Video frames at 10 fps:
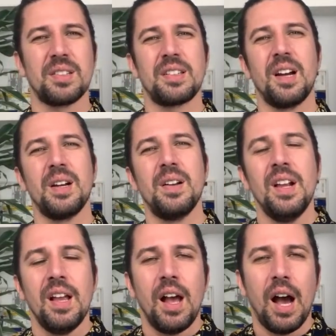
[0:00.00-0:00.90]
So
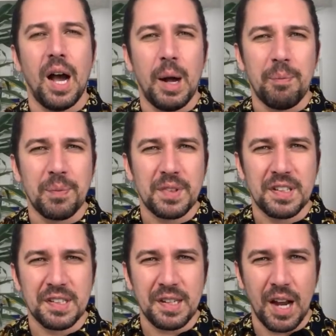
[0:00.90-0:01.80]

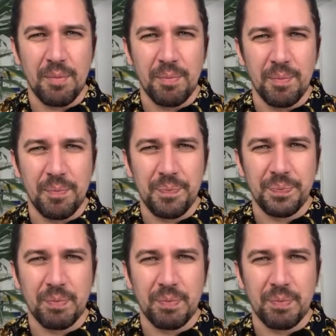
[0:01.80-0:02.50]
some